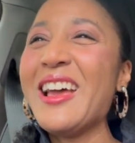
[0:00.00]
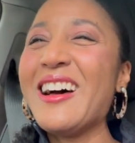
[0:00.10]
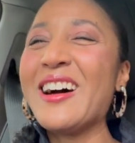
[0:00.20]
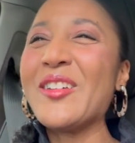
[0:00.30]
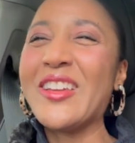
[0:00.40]

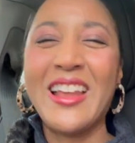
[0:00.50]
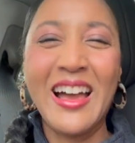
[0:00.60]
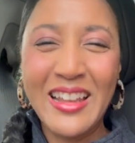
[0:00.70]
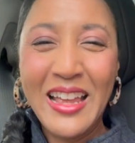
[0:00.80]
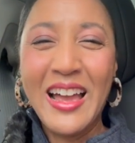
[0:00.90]
and
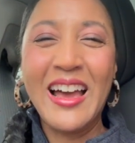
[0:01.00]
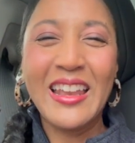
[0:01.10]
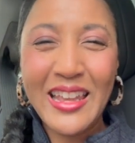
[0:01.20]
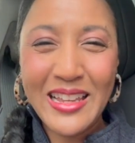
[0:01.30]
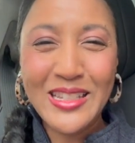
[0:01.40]
how did
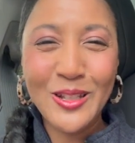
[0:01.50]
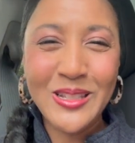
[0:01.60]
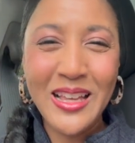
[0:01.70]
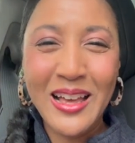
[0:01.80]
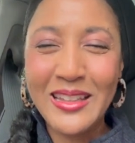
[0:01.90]
it get so
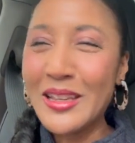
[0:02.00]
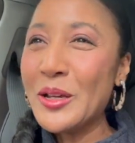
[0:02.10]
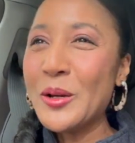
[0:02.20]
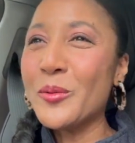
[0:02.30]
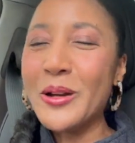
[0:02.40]
solid?
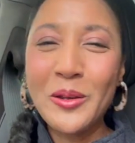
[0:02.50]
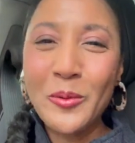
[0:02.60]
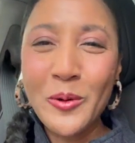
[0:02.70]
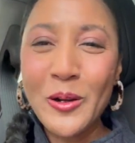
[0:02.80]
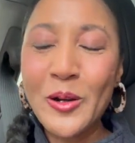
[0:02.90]
What in the
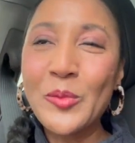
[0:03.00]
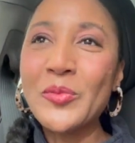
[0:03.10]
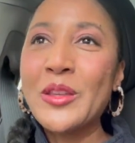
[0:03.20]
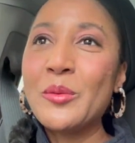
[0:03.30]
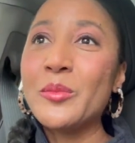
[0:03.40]
world?
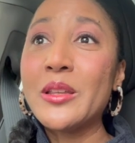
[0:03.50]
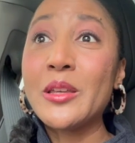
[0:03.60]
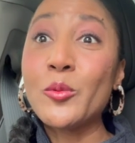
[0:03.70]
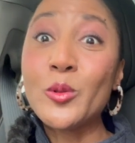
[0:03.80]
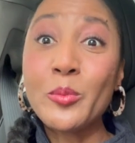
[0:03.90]
But
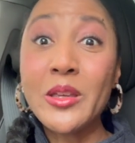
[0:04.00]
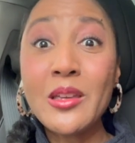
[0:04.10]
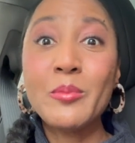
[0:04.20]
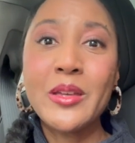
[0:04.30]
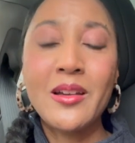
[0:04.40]
it will
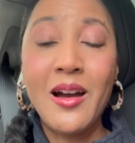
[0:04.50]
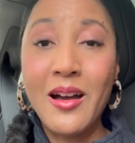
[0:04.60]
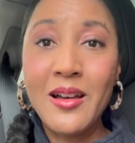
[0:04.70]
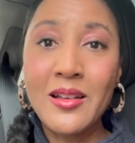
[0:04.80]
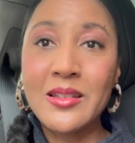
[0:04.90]
be
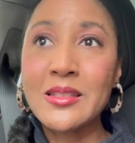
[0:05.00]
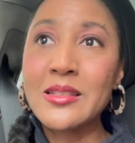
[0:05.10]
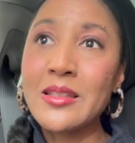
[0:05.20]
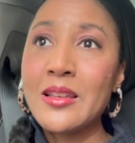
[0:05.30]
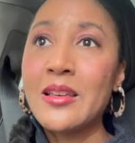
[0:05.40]

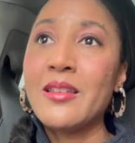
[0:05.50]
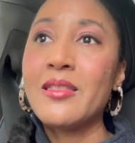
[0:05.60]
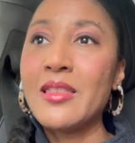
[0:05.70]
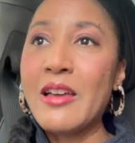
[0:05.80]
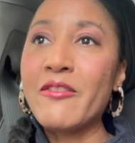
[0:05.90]
because
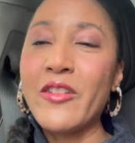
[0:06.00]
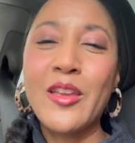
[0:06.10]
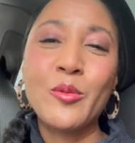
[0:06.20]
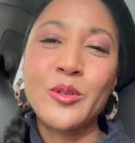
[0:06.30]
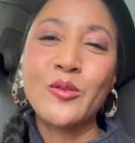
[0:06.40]
that
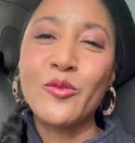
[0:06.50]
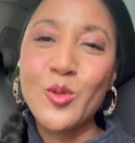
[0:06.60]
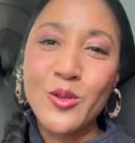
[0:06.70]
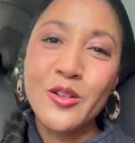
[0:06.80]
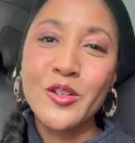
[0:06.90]
faith was
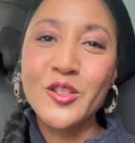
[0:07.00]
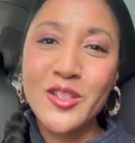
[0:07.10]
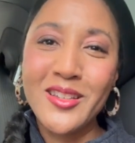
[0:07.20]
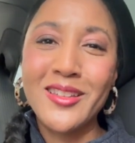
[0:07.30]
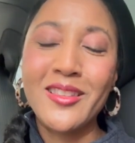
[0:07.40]

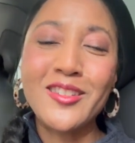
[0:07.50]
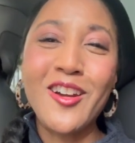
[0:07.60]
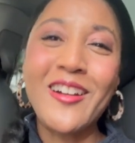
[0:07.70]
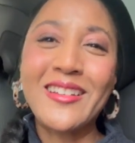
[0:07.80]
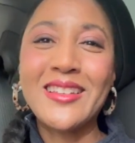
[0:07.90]
forged in the
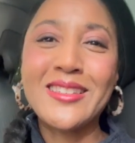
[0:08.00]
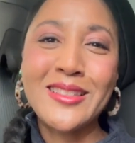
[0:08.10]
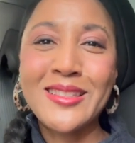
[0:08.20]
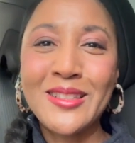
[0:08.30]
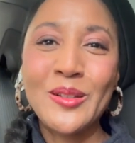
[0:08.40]

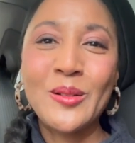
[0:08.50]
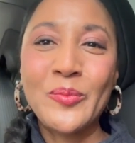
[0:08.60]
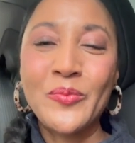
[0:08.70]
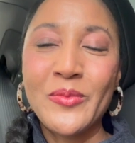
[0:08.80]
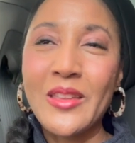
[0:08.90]
darkness.
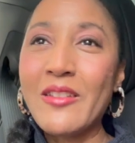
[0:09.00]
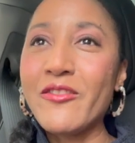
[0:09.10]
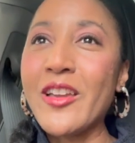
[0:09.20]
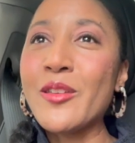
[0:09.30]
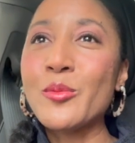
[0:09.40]

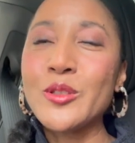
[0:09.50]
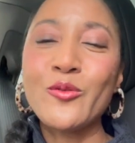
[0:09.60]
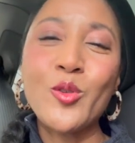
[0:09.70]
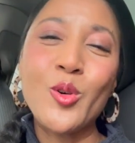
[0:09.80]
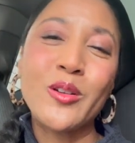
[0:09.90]
That faith was
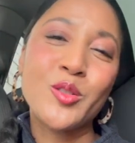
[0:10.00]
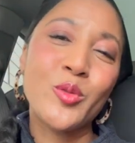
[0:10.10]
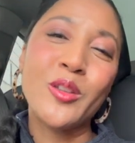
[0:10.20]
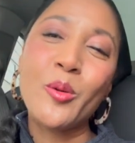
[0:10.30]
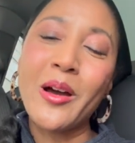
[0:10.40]
forged
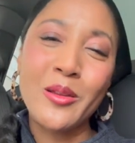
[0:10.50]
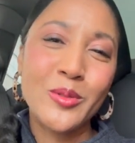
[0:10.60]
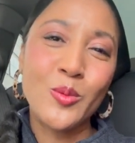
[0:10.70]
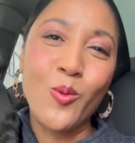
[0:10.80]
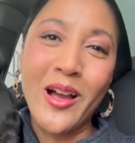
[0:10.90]
when nobody
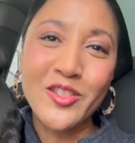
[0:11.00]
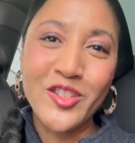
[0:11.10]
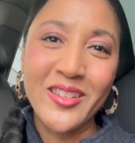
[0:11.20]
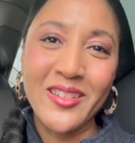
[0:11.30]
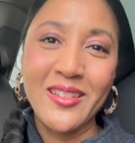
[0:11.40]
was
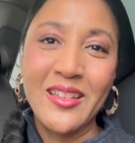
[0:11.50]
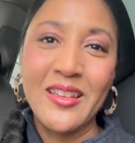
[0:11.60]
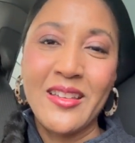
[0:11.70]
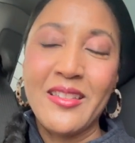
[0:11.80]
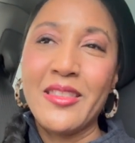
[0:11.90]
watching.
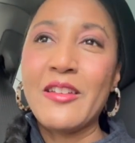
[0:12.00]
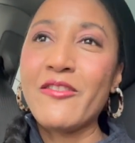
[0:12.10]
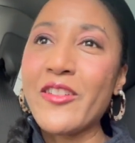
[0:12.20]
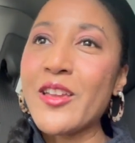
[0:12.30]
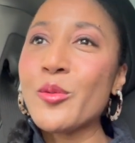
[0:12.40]

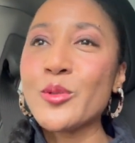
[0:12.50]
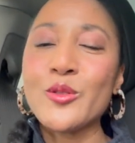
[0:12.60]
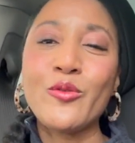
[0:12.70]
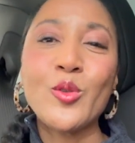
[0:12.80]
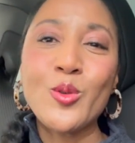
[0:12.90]
That faith
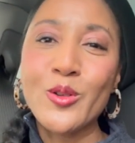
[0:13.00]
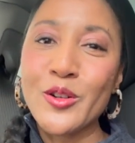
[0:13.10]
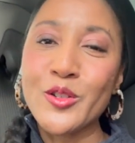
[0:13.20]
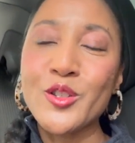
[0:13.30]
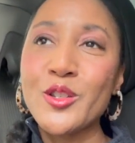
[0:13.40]
was
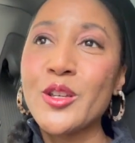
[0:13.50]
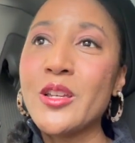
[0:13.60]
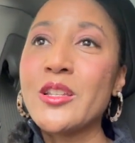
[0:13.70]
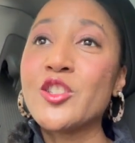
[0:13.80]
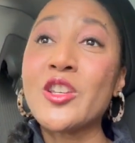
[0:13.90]
forged
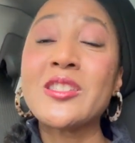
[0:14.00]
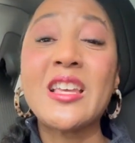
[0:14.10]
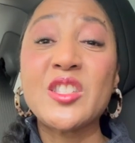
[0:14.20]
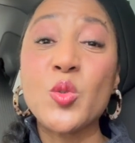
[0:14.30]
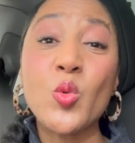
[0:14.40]
just
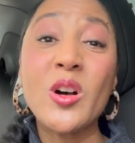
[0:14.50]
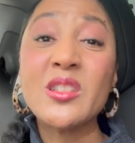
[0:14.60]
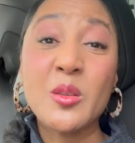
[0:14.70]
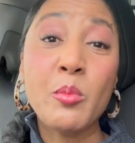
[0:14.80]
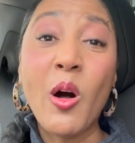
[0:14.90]
as it
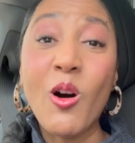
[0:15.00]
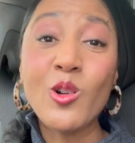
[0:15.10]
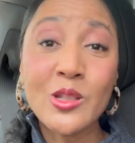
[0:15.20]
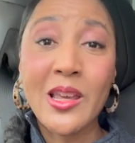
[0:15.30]
was in Paul's